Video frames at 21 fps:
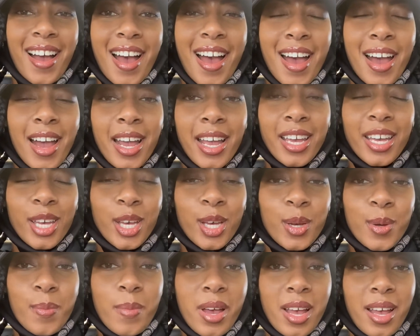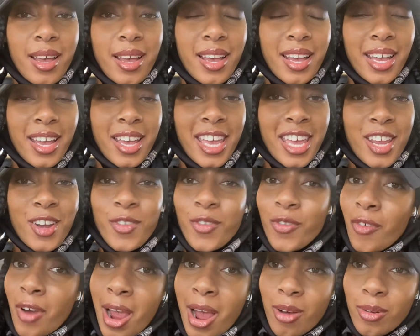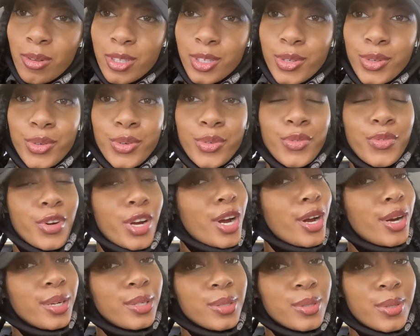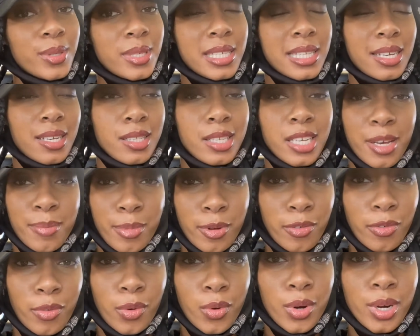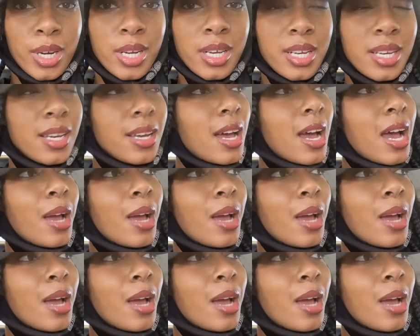I am en route to rehearsals in Tampa, Florida.